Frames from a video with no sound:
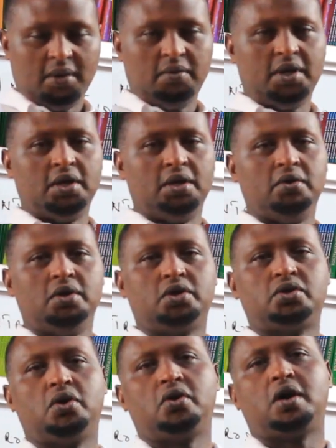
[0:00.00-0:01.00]
We will
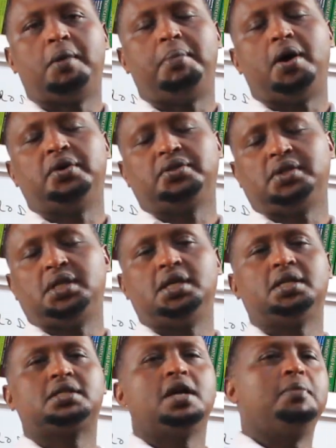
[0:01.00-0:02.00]
talk about
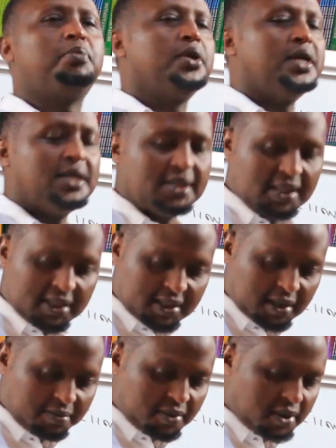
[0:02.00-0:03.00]
the sampling
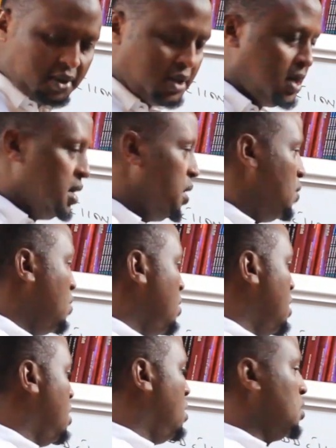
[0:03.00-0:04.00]
systems. We
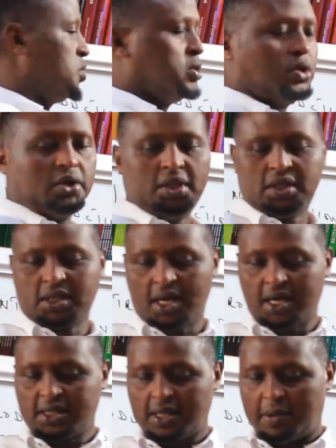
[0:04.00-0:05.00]
will also
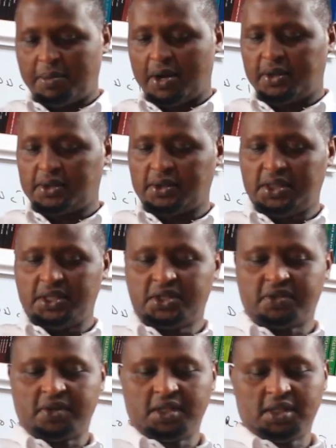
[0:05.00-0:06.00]
discuss about
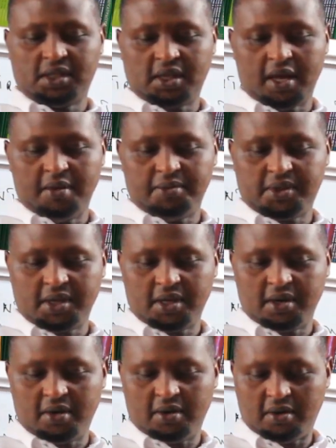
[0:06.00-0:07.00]
discrete time
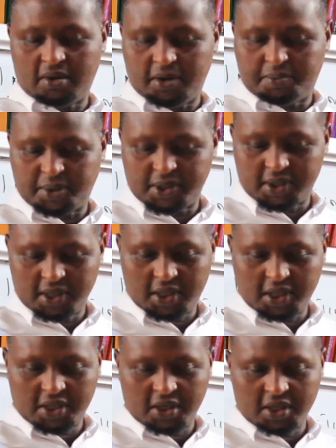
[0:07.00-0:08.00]
signal
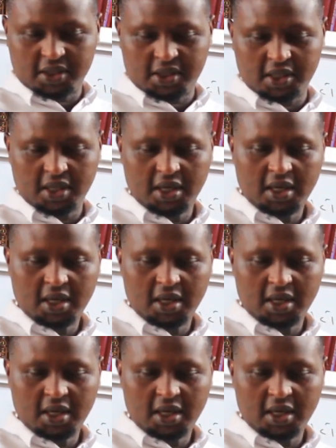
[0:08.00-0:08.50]
representations.